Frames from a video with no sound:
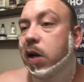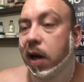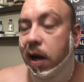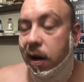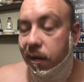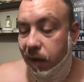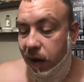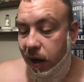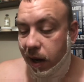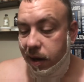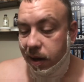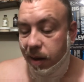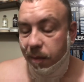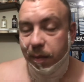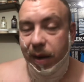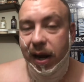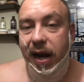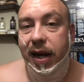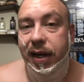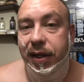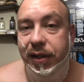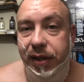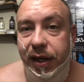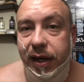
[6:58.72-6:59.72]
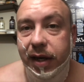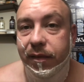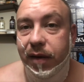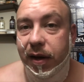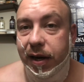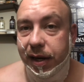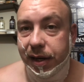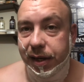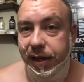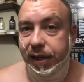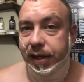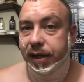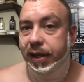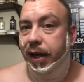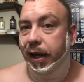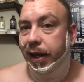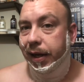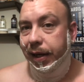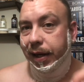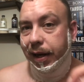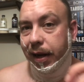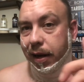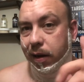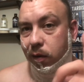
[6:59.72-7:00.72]
I've gotten a bad shave out of
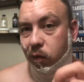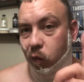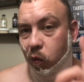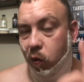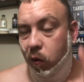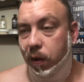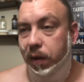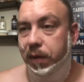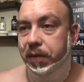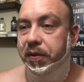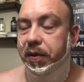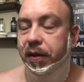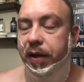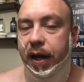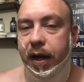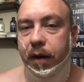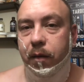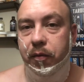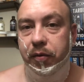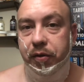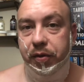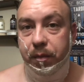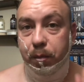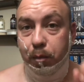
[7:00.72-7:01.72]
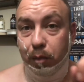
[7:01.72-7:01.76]
DE89 once, and that was